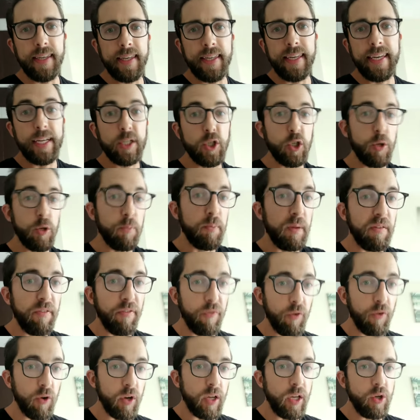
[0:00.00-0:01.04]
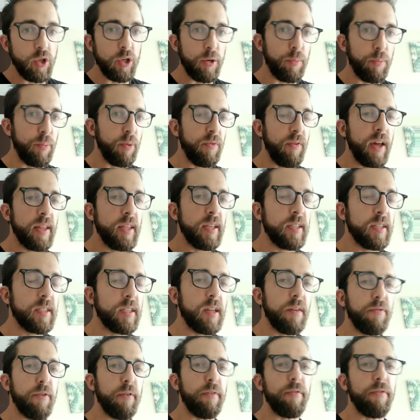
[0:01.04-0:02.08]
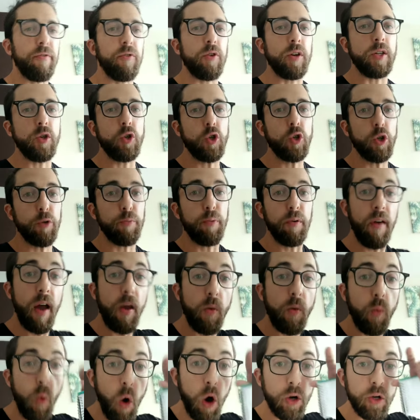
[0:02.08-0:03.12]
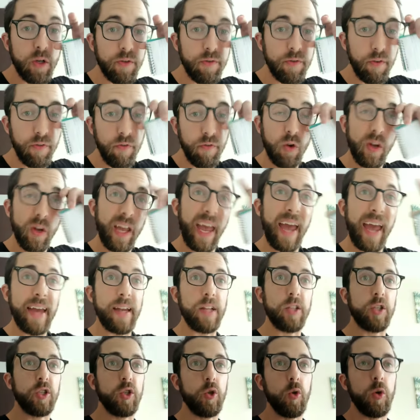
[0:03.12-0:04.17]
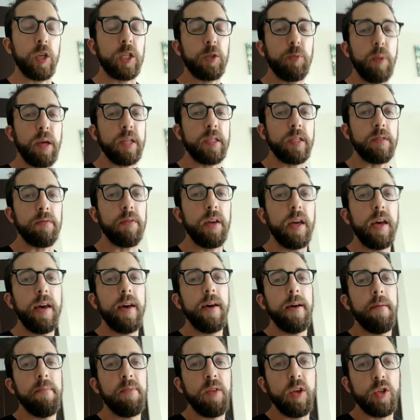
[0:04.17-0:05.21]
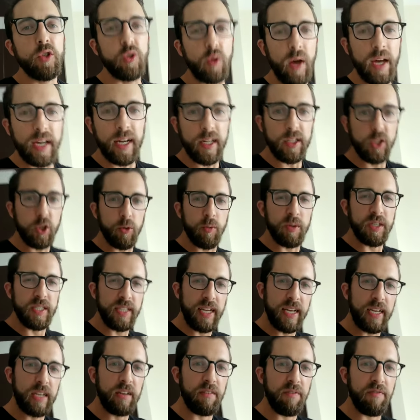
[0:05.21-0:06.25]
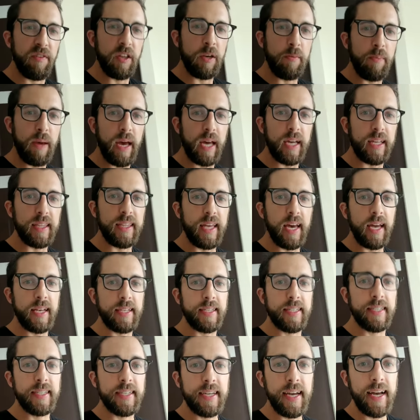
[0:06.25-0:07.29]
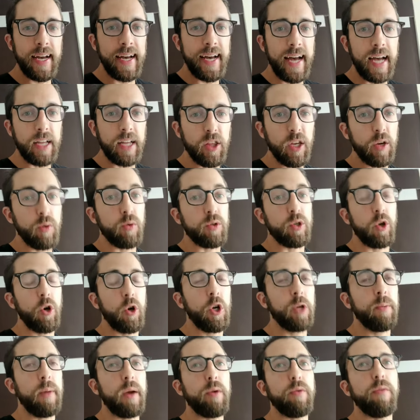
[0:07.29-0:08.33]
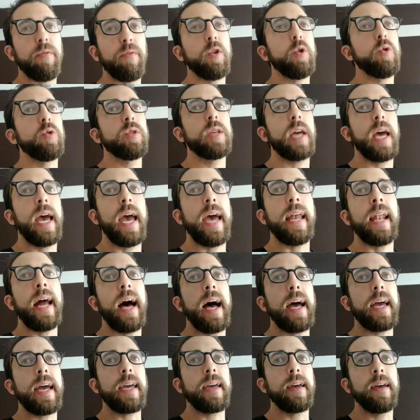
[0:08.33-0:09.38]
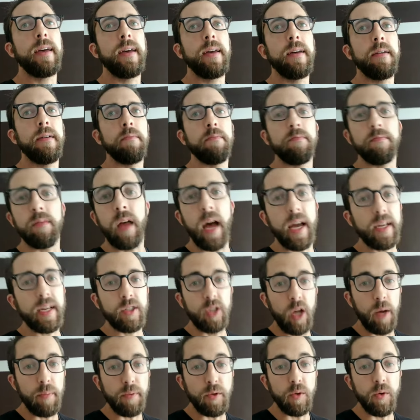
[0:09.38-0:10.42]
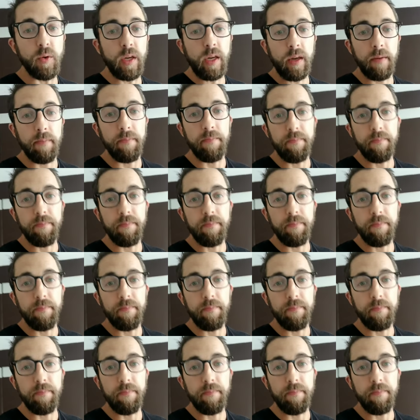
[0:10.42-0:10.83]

It should be free. You should provide this stuff for free. You should provide waters for free, and it's too expensive. So I got so much negative feedback that I thought it was hurting my reviews, and I stopped doing it.